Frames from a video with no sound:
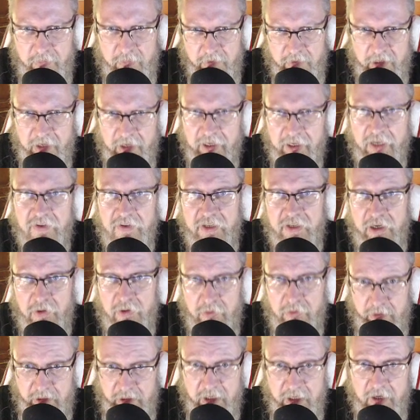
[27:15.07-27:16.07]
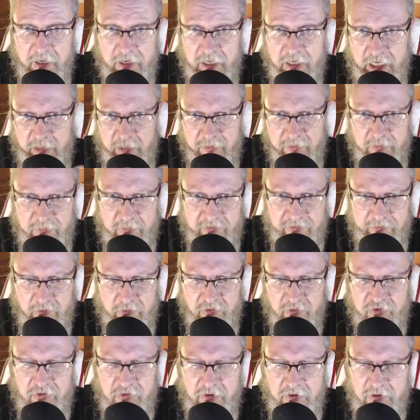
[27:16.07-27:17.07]
And that's how lying comes before
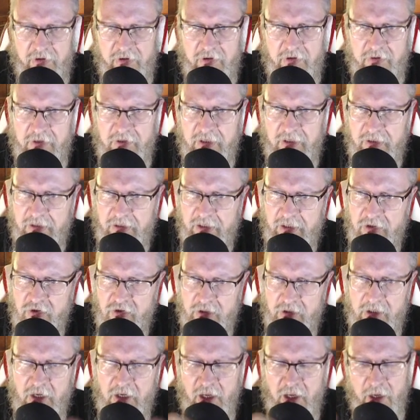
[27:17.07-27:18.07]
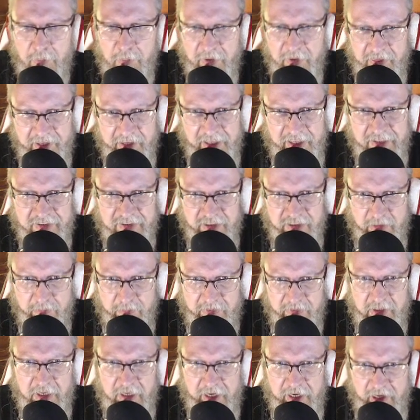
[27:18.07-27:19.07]
truth in Nietzsche. But then
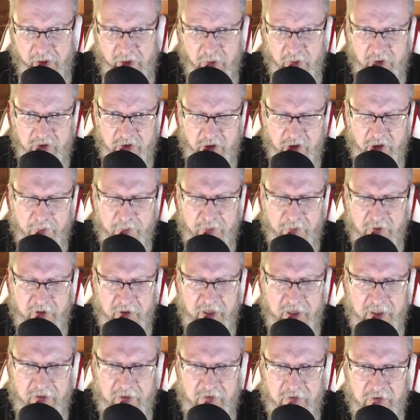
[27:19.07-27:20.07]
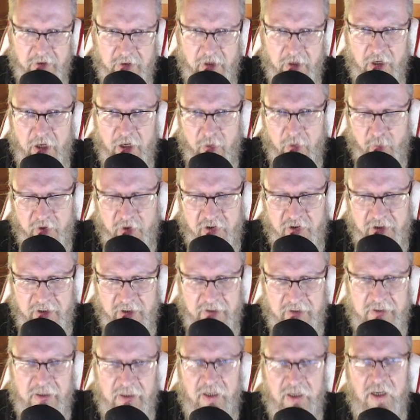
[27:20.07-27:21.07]
something else operates, which
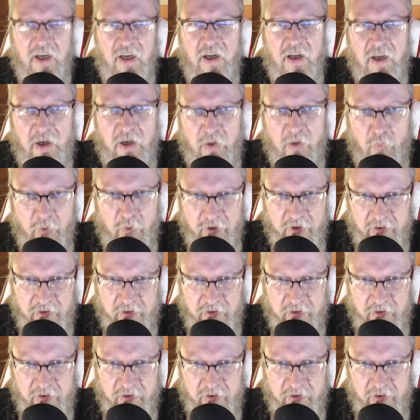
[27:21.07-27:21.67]
is once